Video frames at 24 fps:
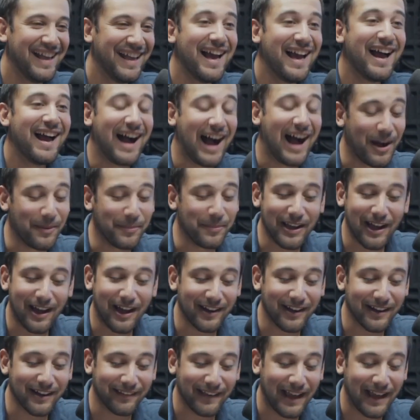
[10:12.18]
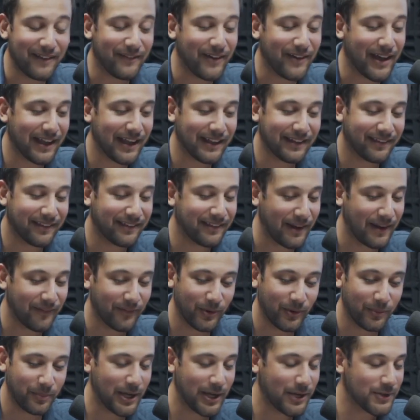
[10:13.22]
I'll be honest. I've had several
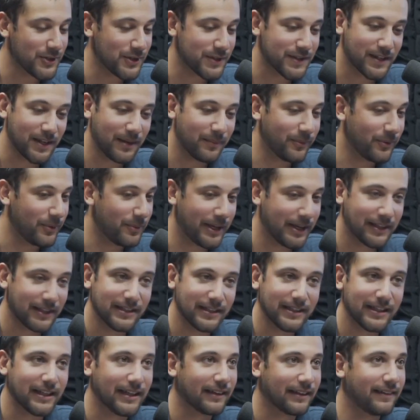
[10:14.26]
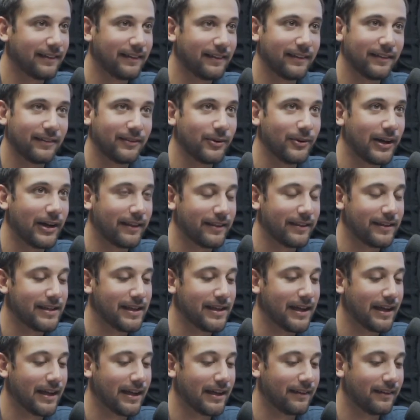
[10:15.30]
patients come through my clinics throughout the
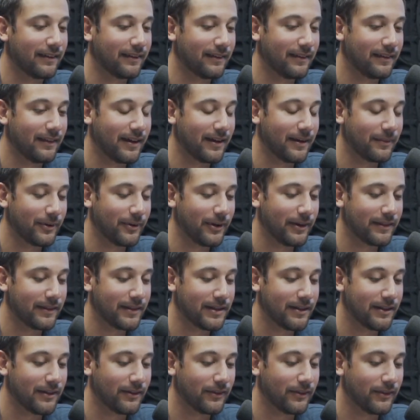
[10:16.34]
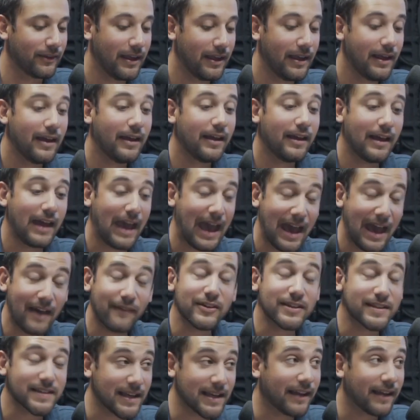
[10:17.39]
days, throughout the years, having
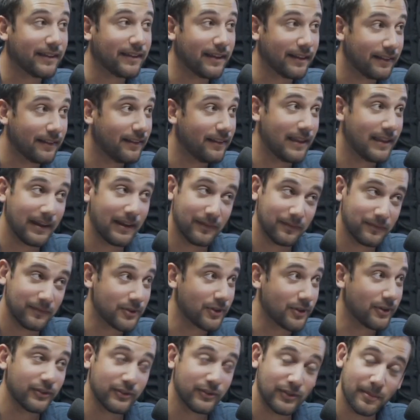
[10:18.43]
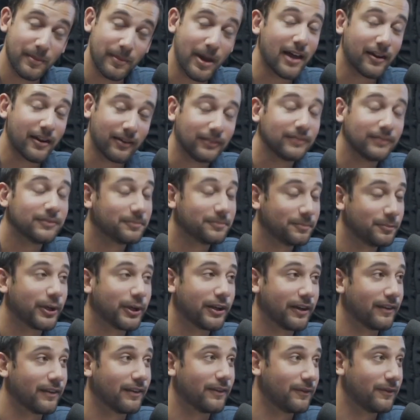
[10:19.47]
said that they've turned to the bottle
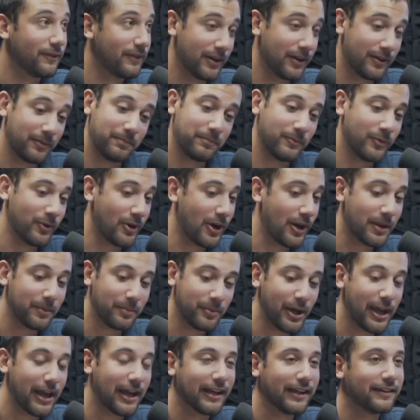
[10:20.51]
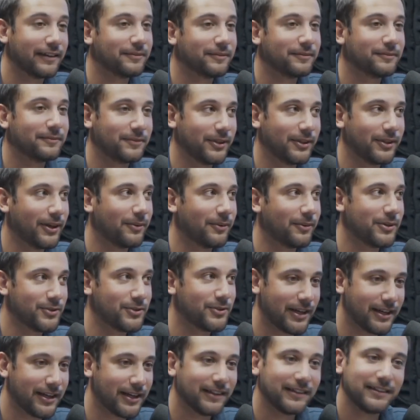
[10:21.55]
because of their chronic pain, and we try
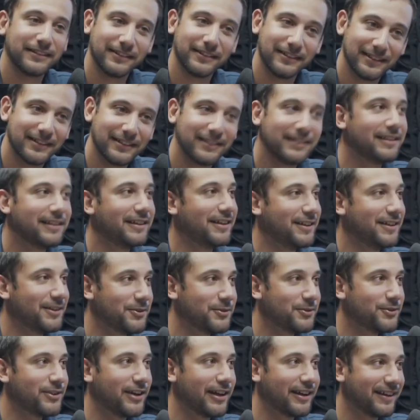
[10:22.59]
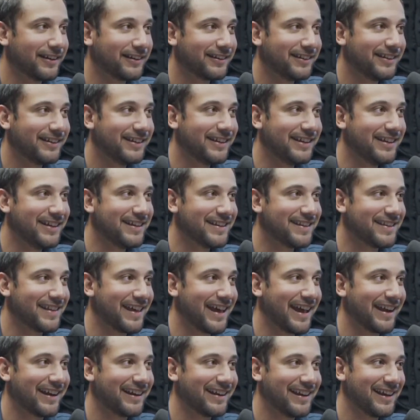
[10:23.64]
to ease
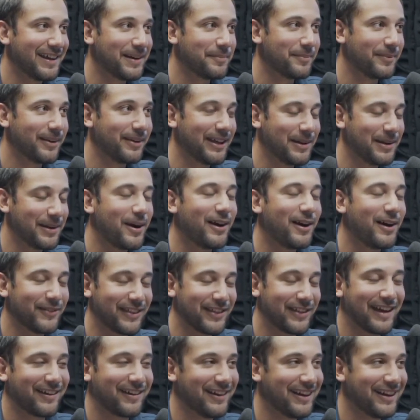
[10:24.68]
that, get them off of that, right?